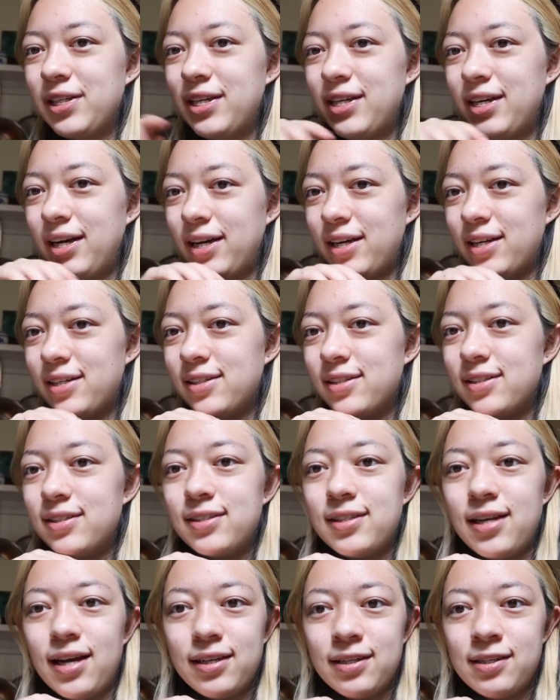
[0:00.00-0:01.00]
Today is
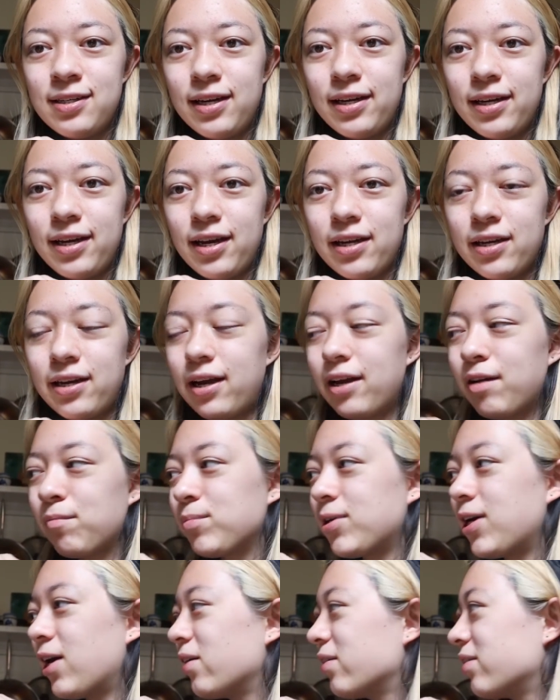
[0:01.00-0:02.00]
Saturday and I
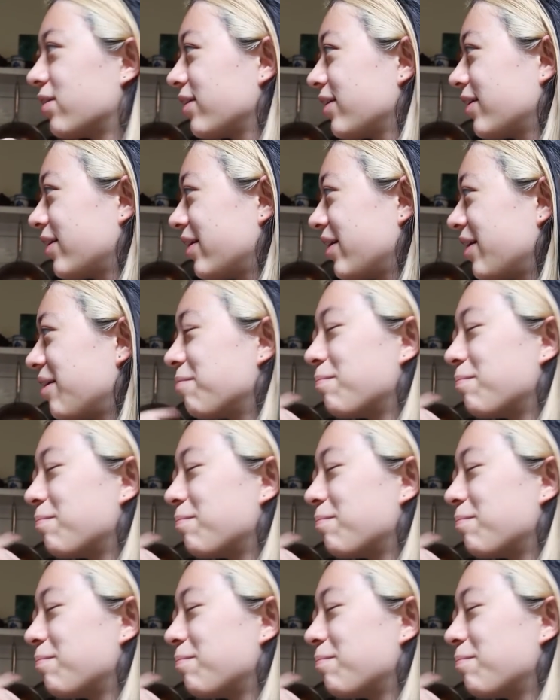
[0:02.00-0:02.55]
am currently